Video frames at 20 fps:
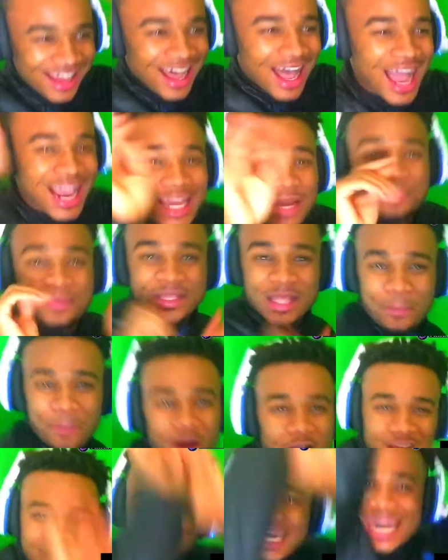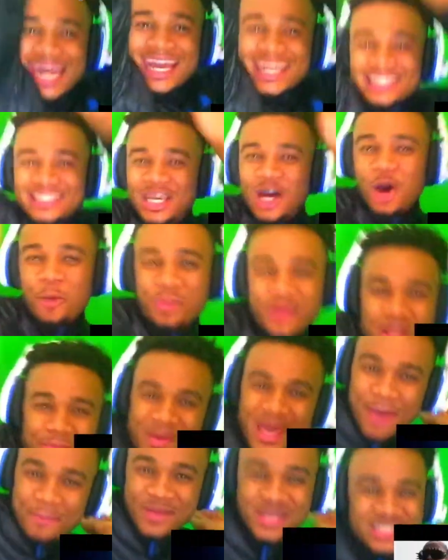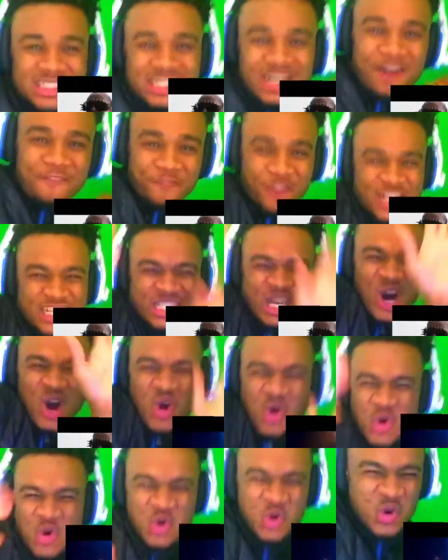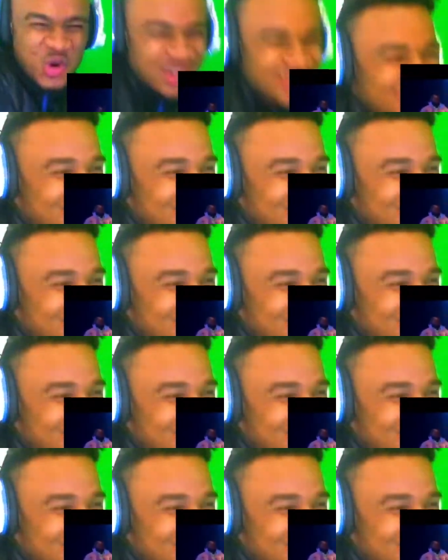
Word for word: I can put the ball in the end zone, put the bad bitch in the friend zone. Ooh.